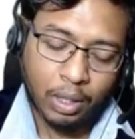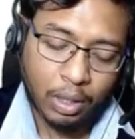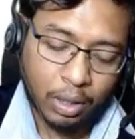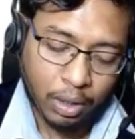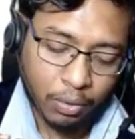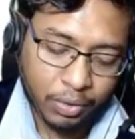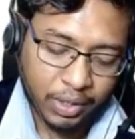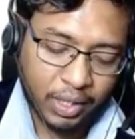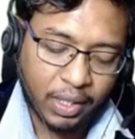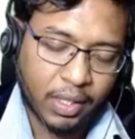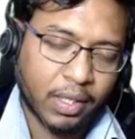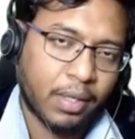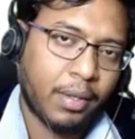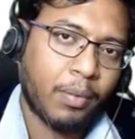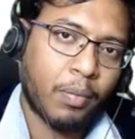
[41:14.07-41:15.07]
Now see
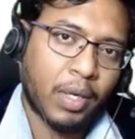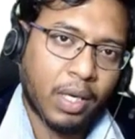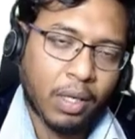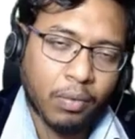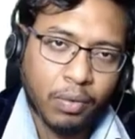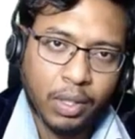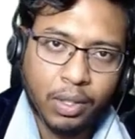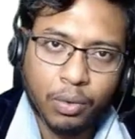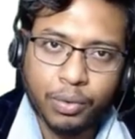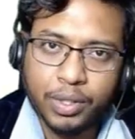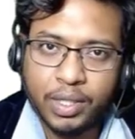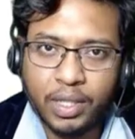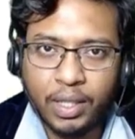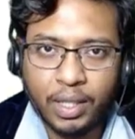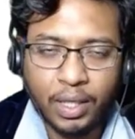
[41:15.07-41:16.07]
here, whenever you
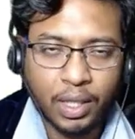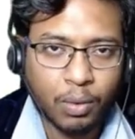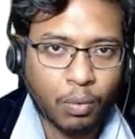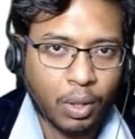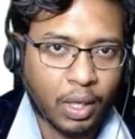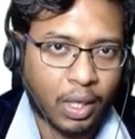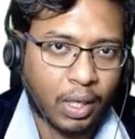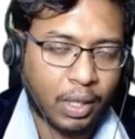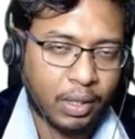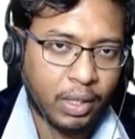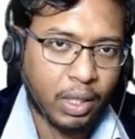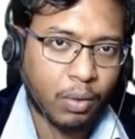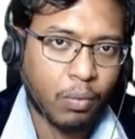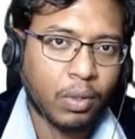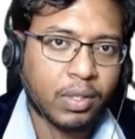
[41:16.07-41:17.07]
see
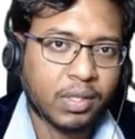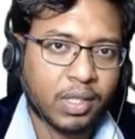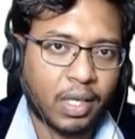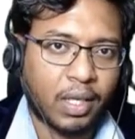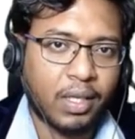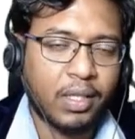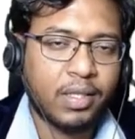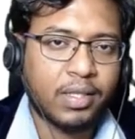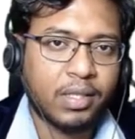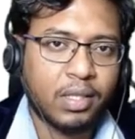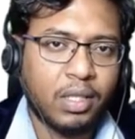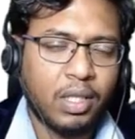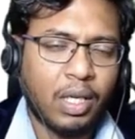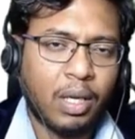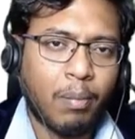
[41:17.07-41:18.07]
equal sides,
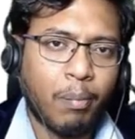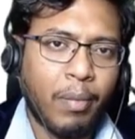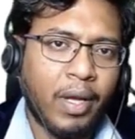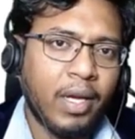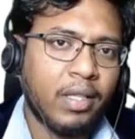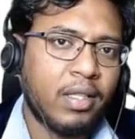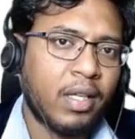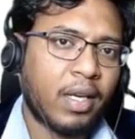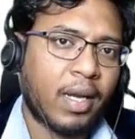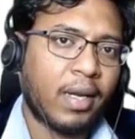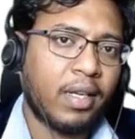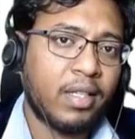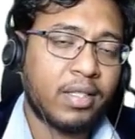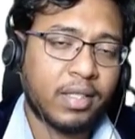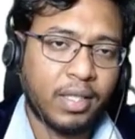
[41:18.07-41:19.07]
make their
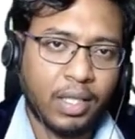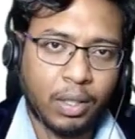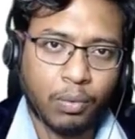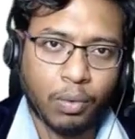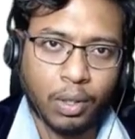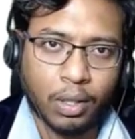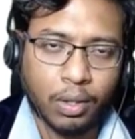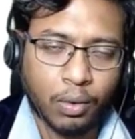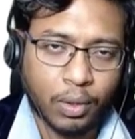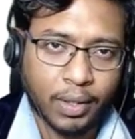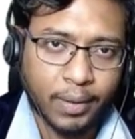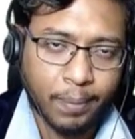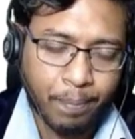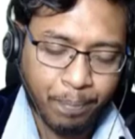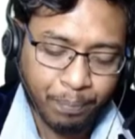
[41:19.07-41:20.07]
angles equal. Okay.
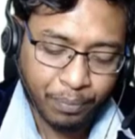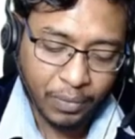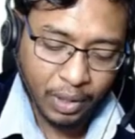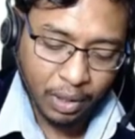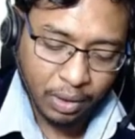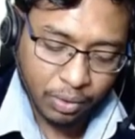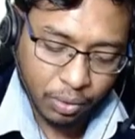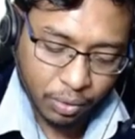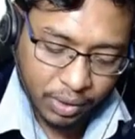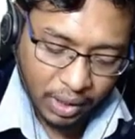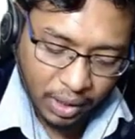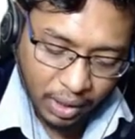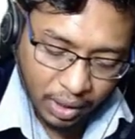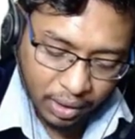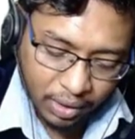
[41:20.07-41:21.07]
So see
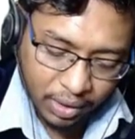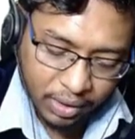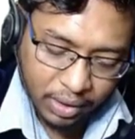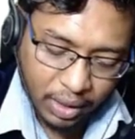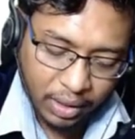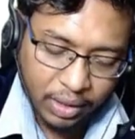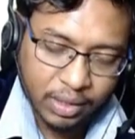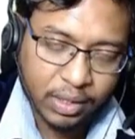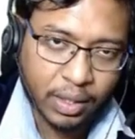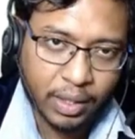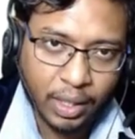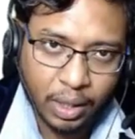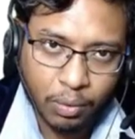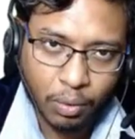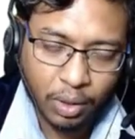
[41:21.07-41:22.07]
here, this side
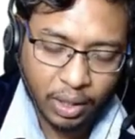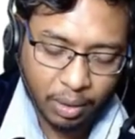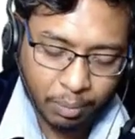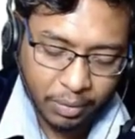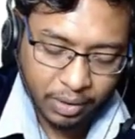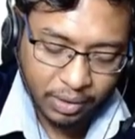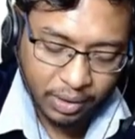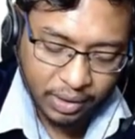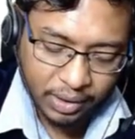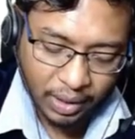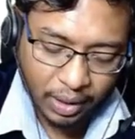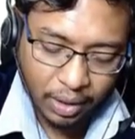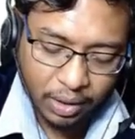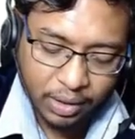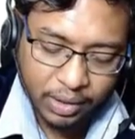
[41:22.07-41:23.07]
equal. That means this
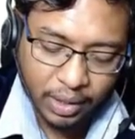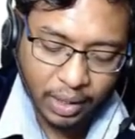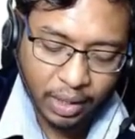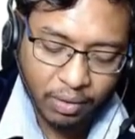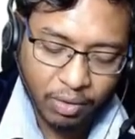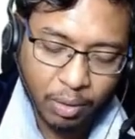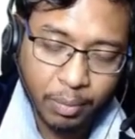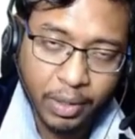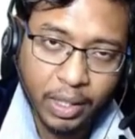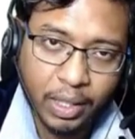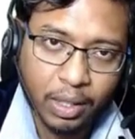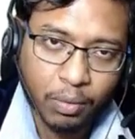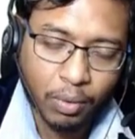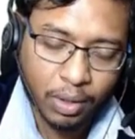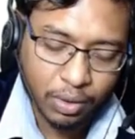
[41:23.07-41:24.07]
angle will be
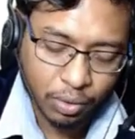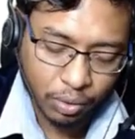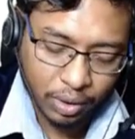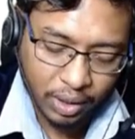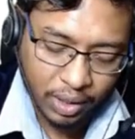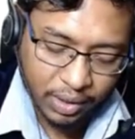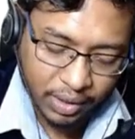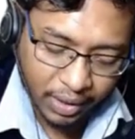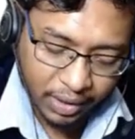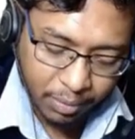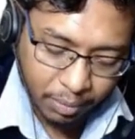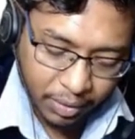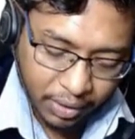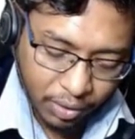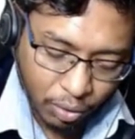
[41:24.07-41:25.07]
equal. So this x
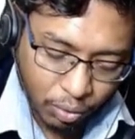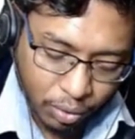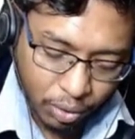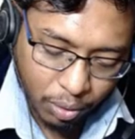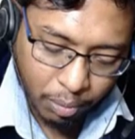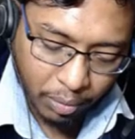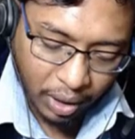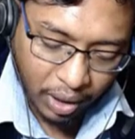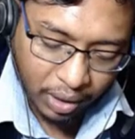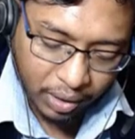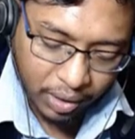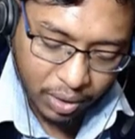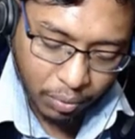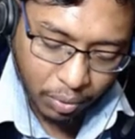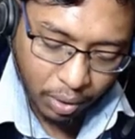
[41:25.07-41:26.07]
means you should mark
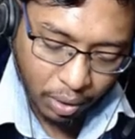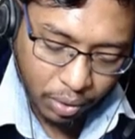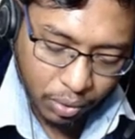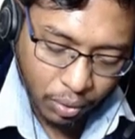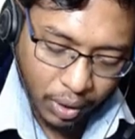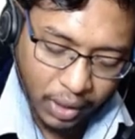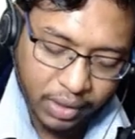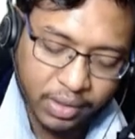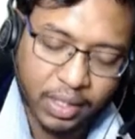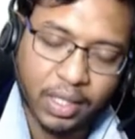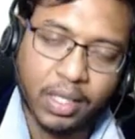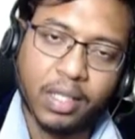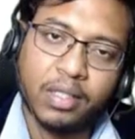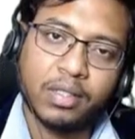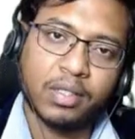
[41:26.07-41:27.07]
this one also x
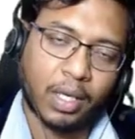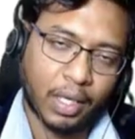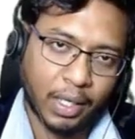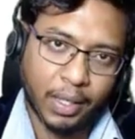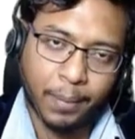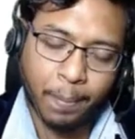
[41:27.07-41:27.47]
degrees, right?